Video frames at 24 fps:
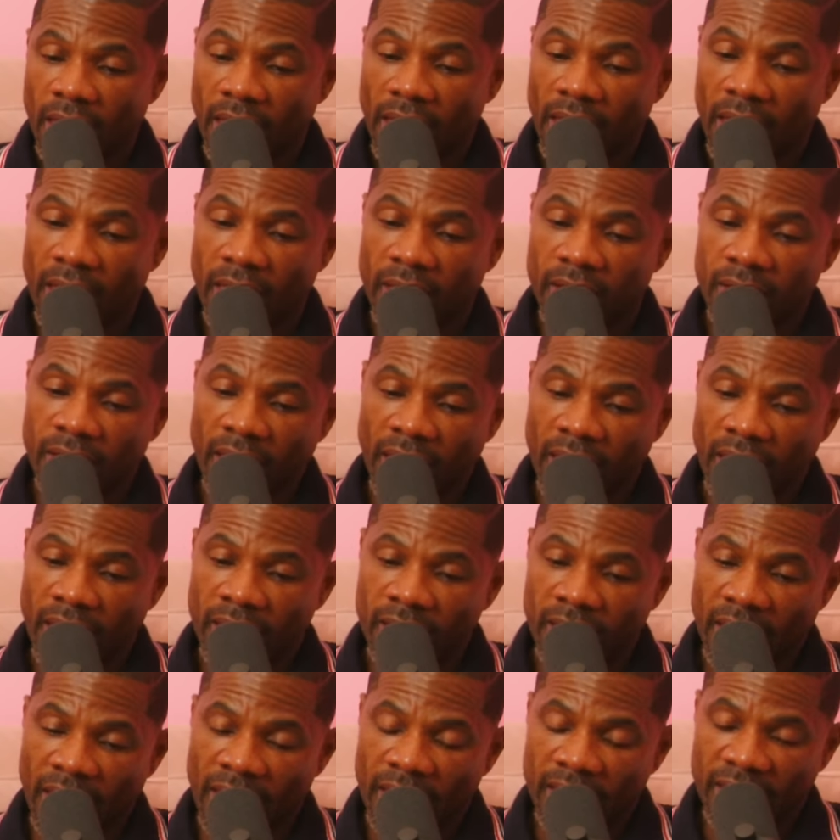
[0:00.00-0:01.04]

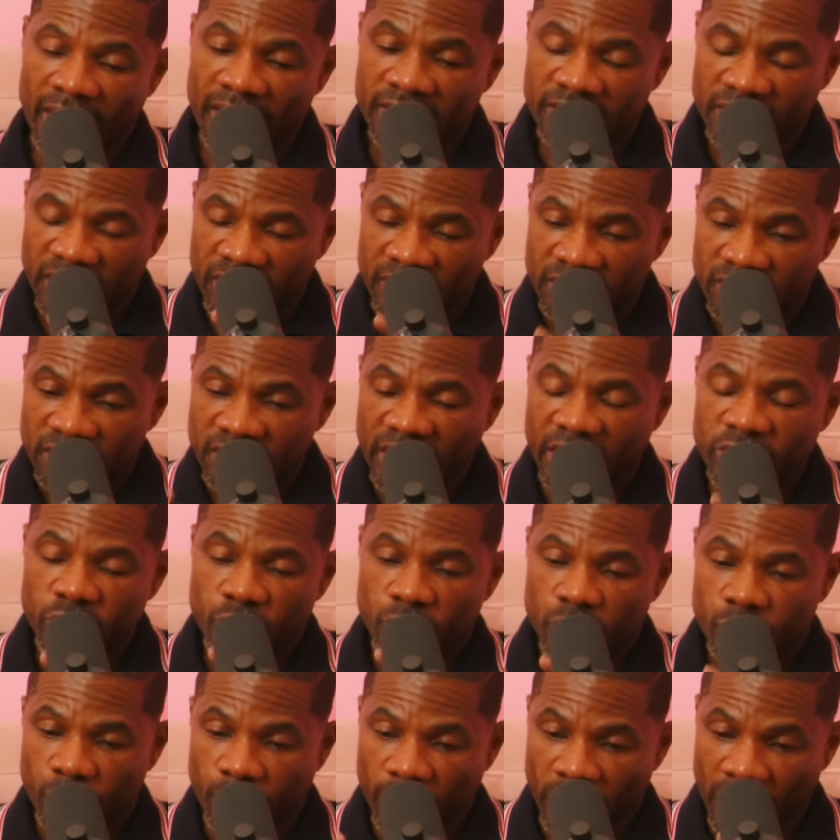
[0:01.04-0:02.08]
its
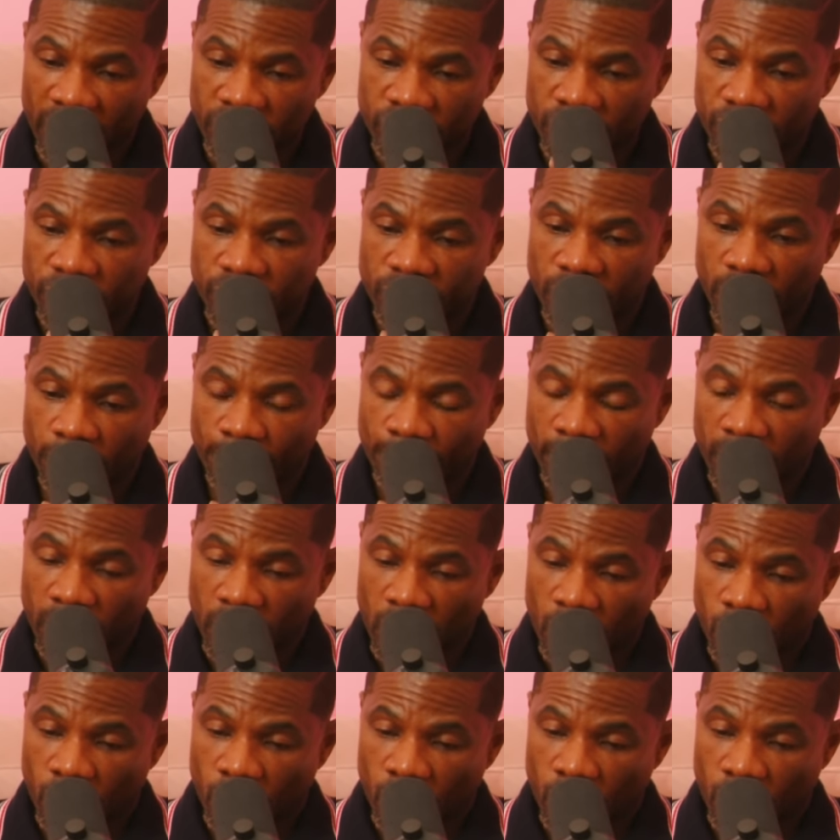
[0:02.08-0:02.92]
incestuous relationship